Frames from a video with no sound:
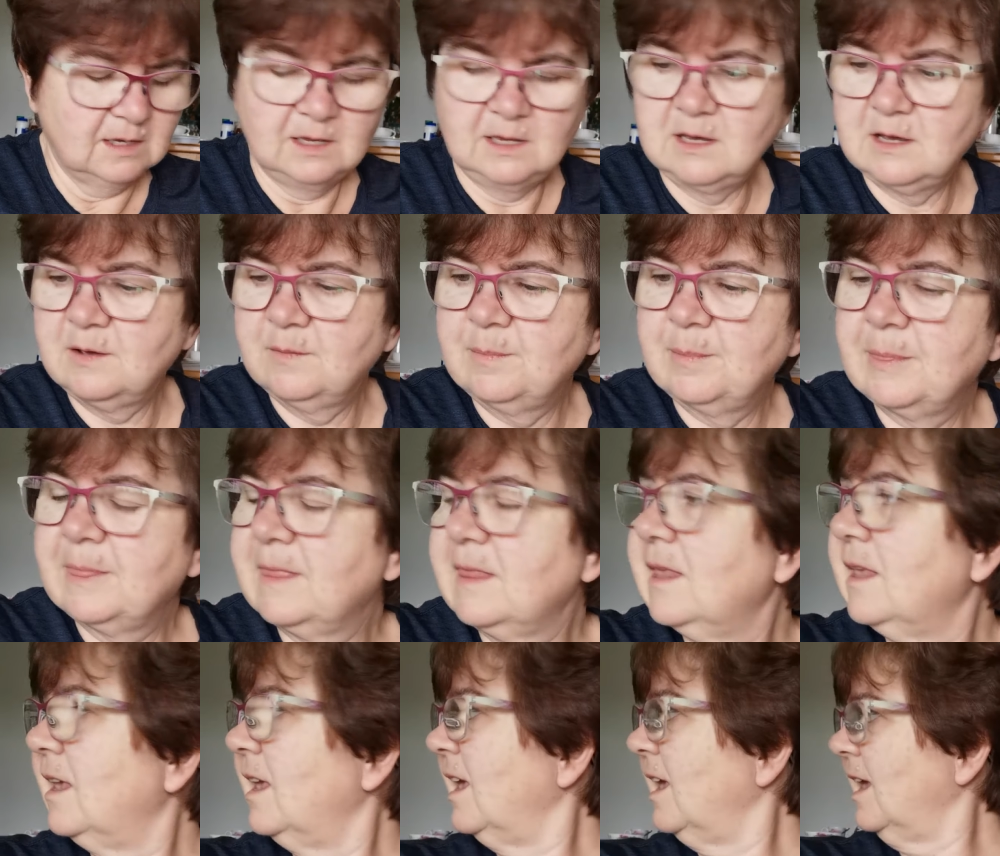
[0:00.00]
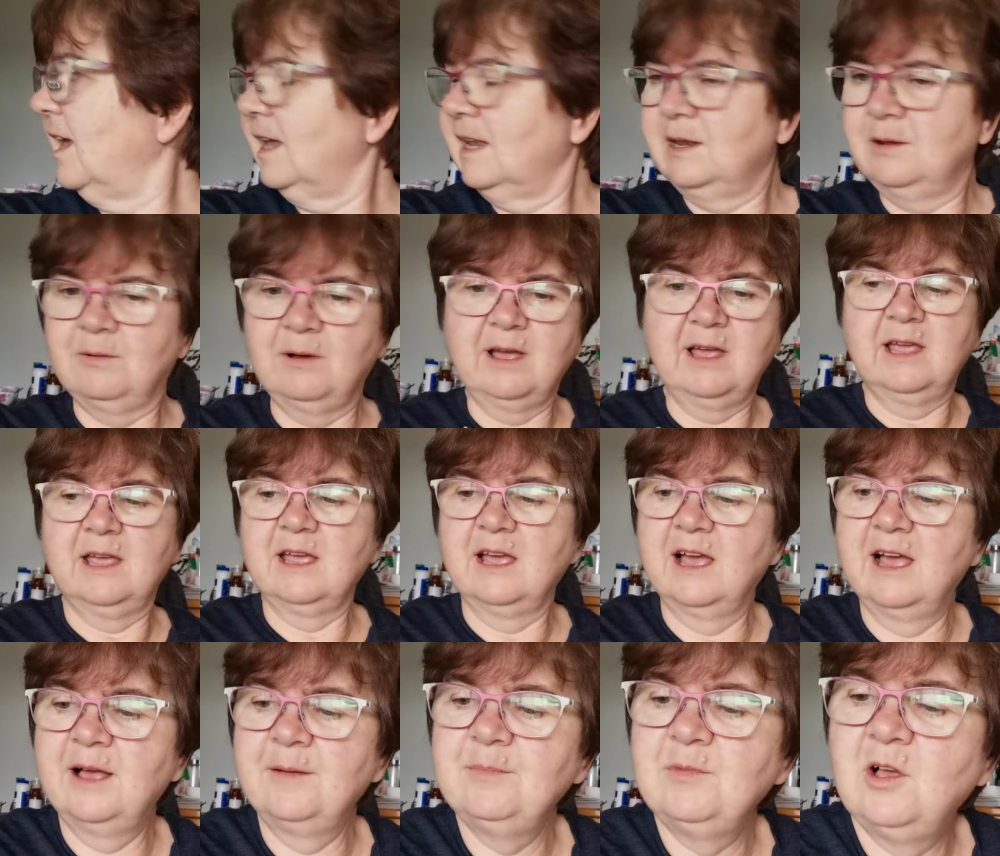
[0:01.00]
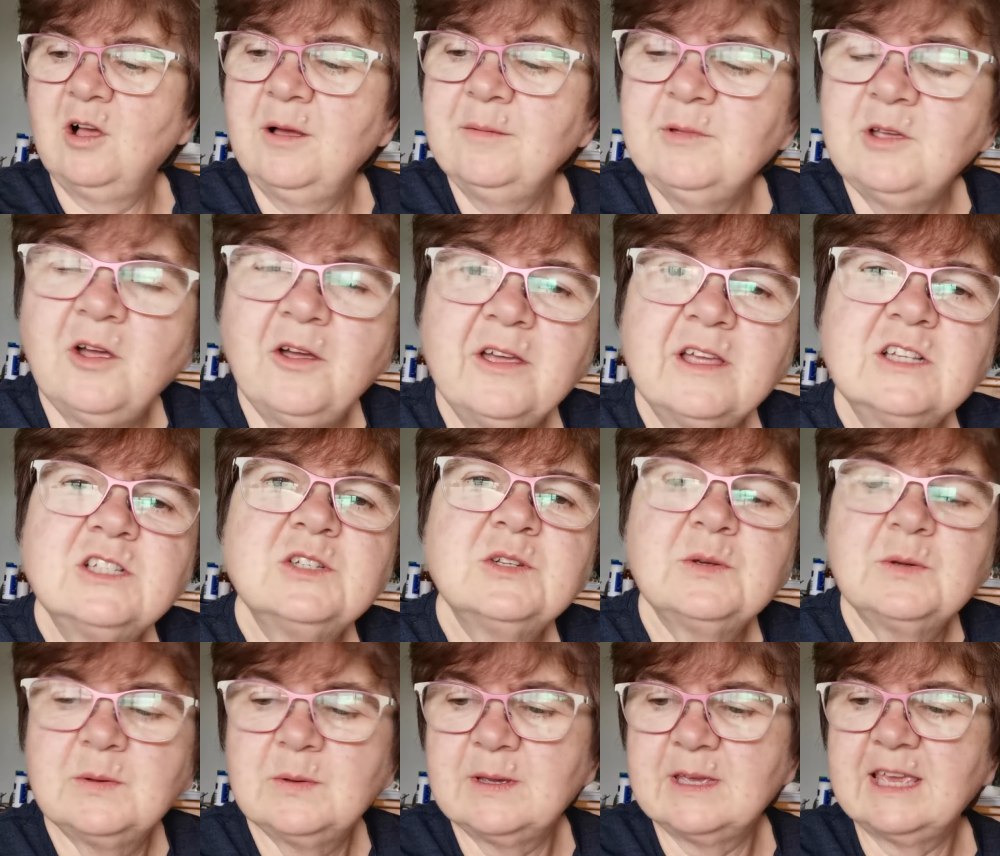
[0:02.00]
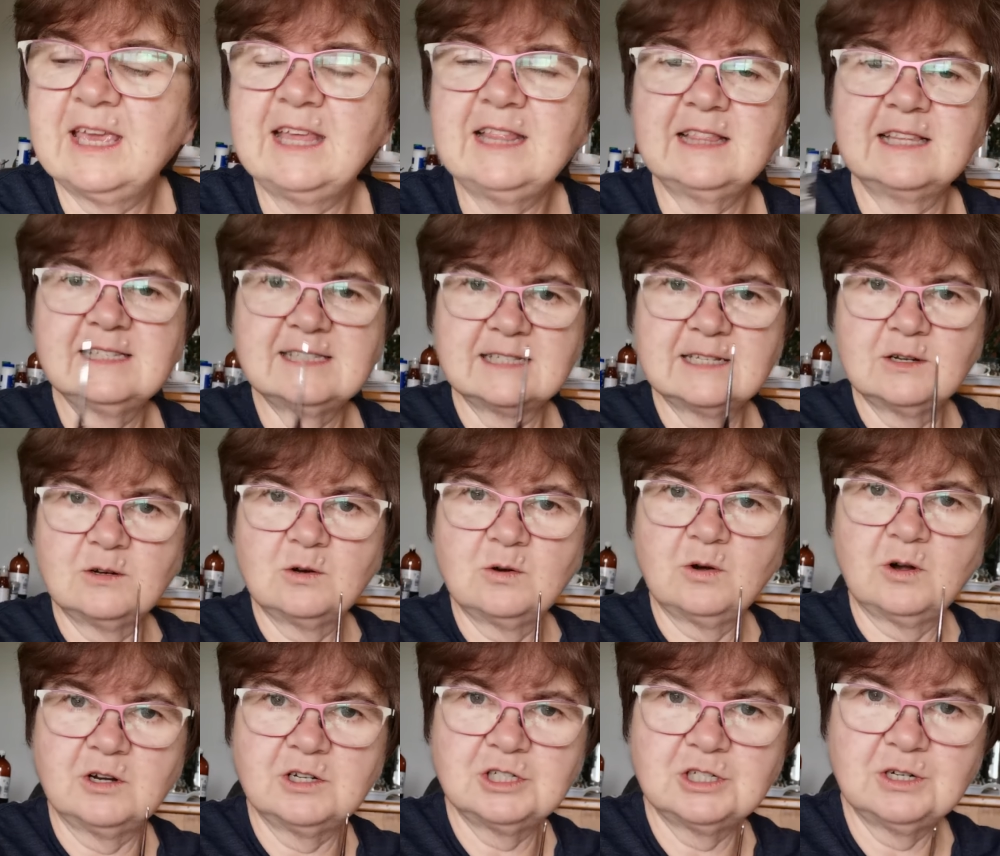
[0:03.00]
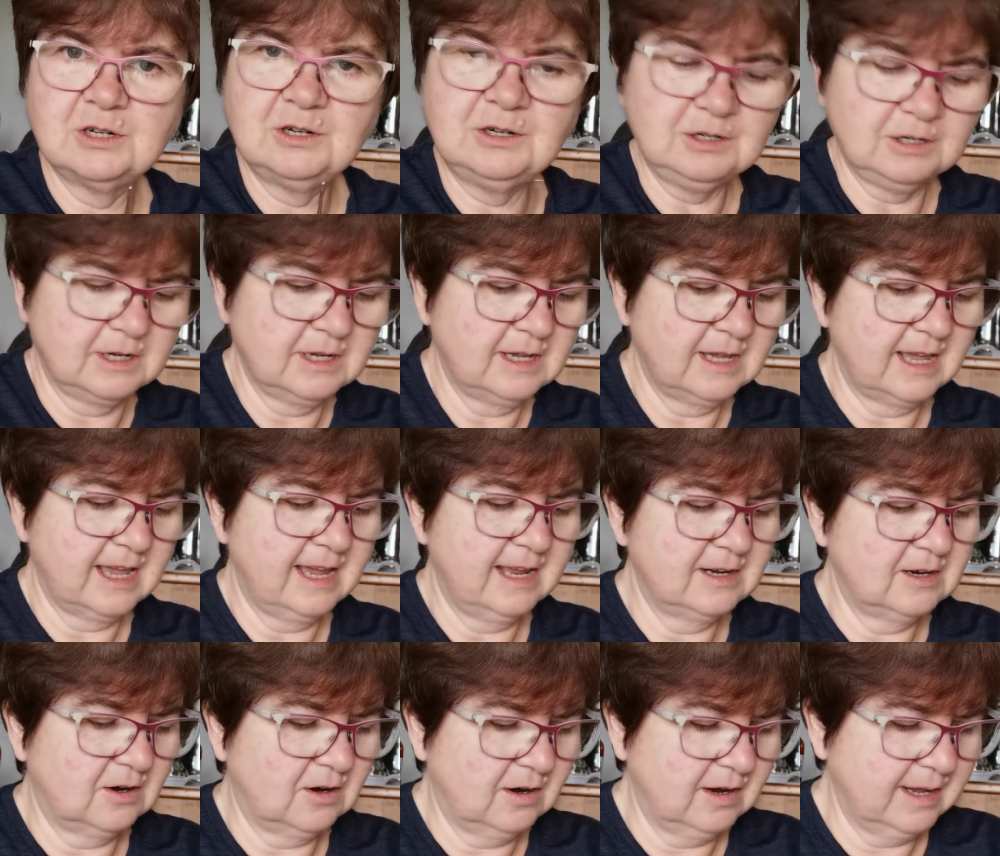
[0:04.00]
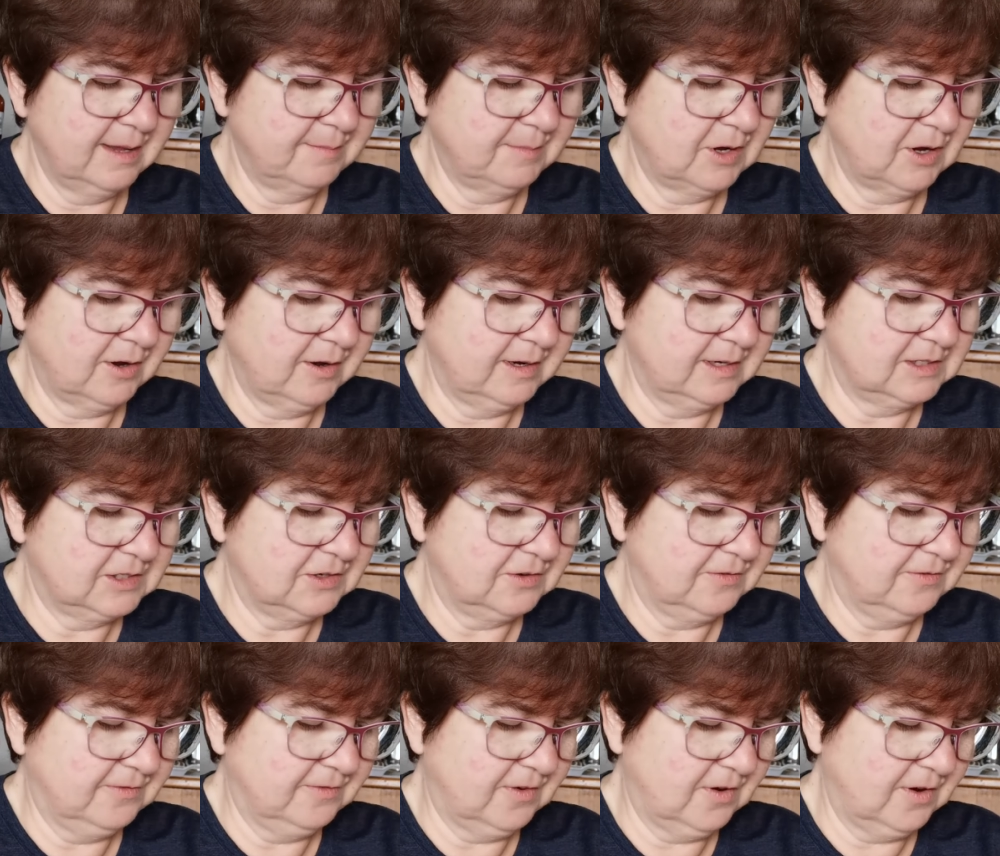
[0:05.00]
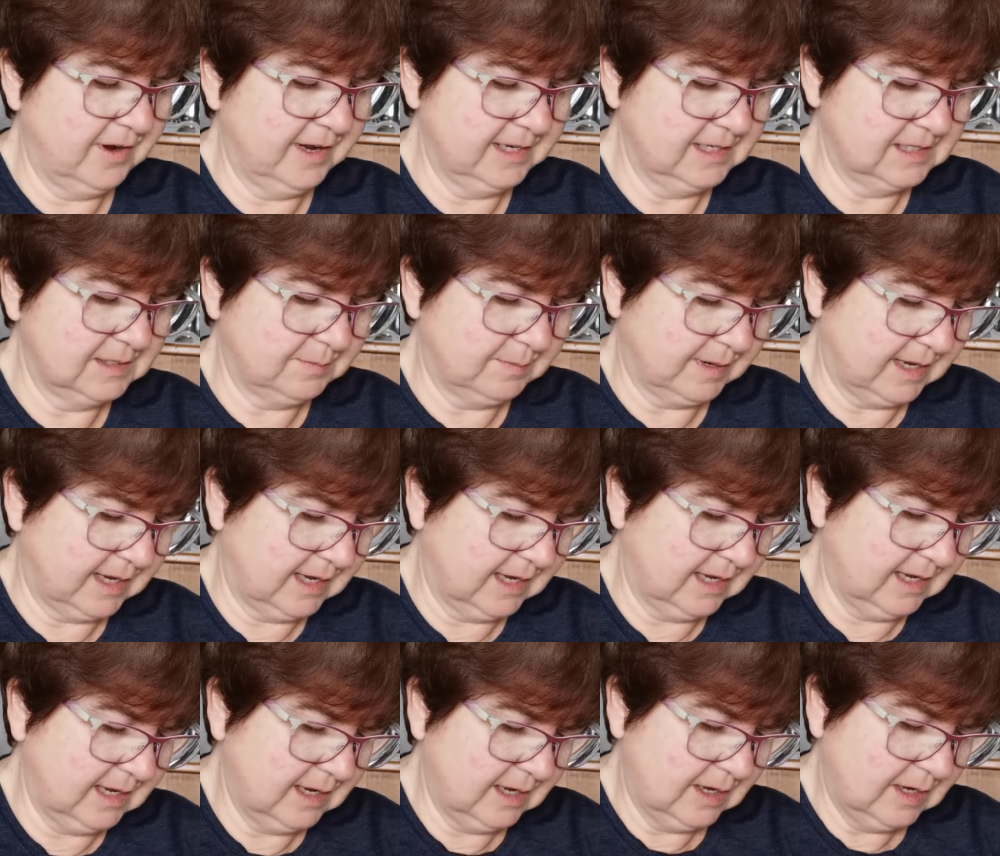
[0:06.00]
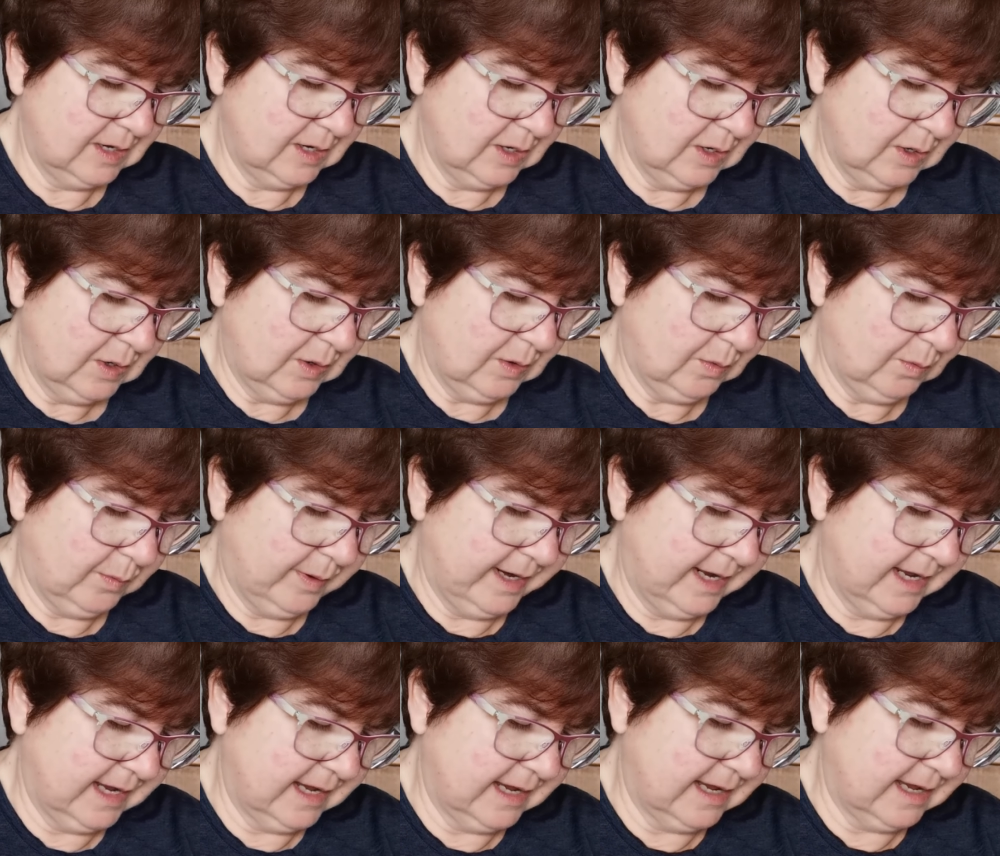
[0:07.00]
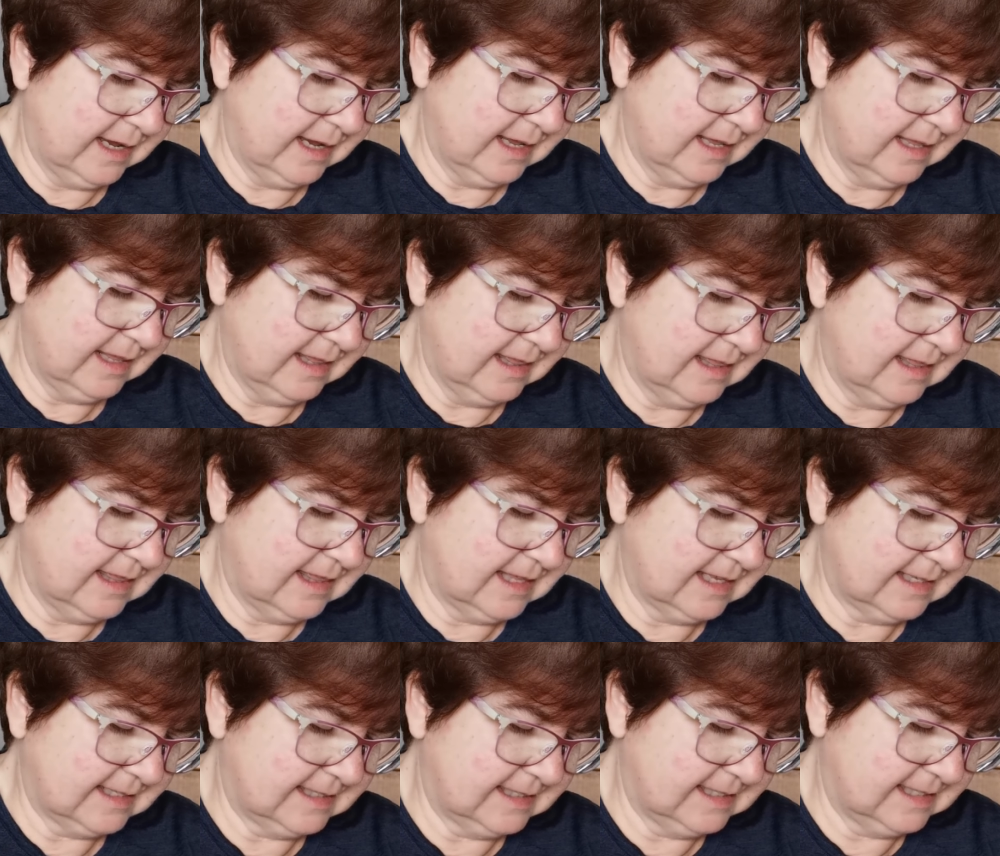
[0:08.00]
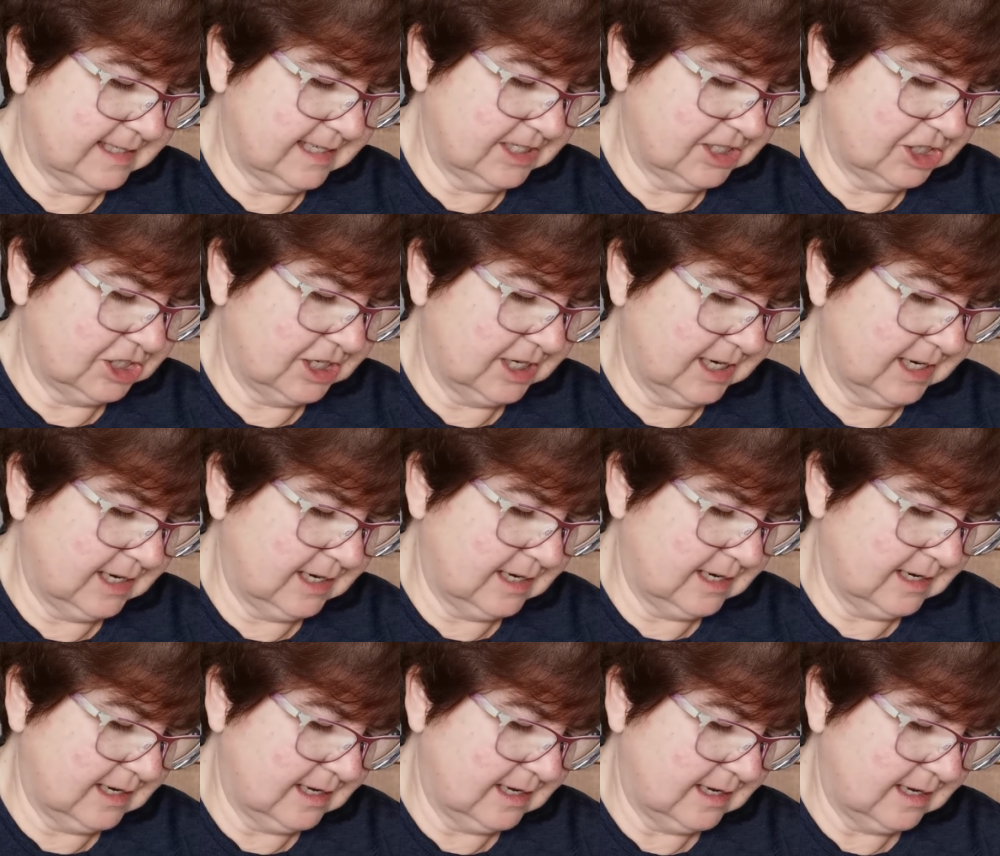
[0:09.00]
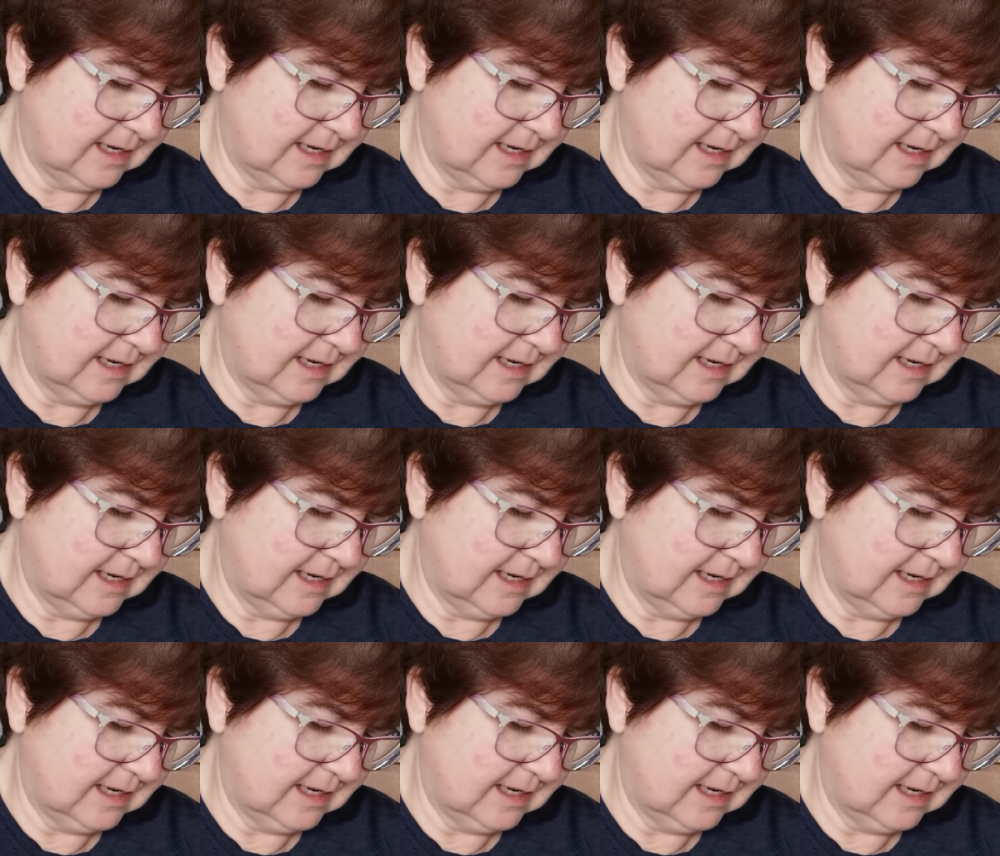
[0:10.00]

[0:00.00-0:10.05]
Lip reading: Yeah. Anyway, I'm going to get this little crochet hook and I am going to find me where the stitching